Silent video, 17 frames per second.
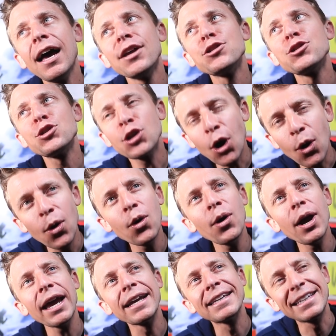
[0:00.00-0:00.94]

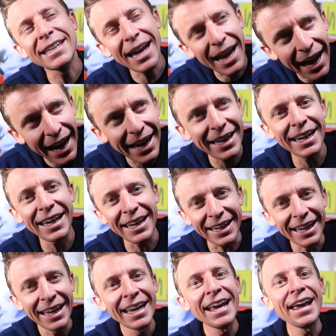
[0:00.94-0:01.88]
so
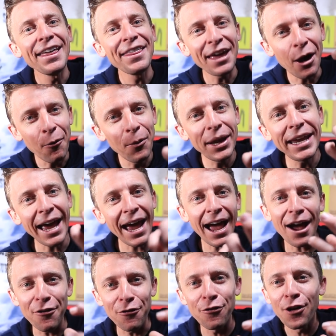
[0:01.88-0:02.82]
excited that we
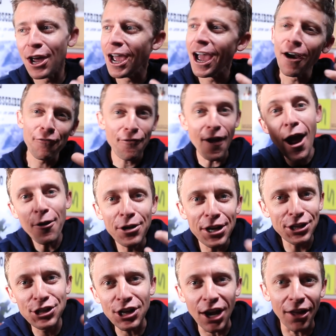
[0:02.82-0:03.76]
have found
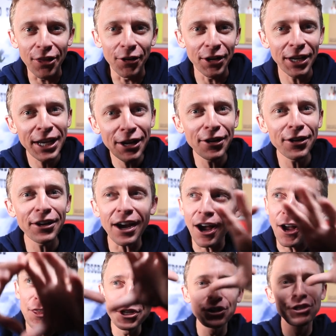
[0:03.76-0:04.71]
each other here
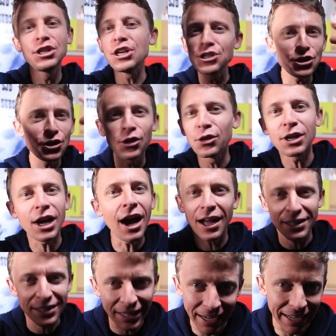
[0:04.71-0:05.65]
on the digital
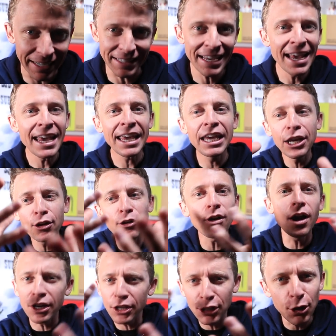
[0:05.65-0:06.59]
continent, here
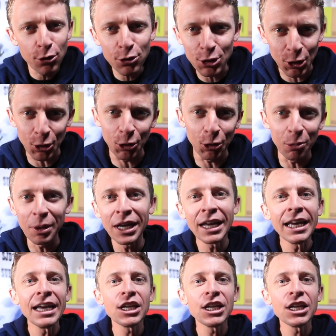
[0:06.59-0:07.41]
on YouTube,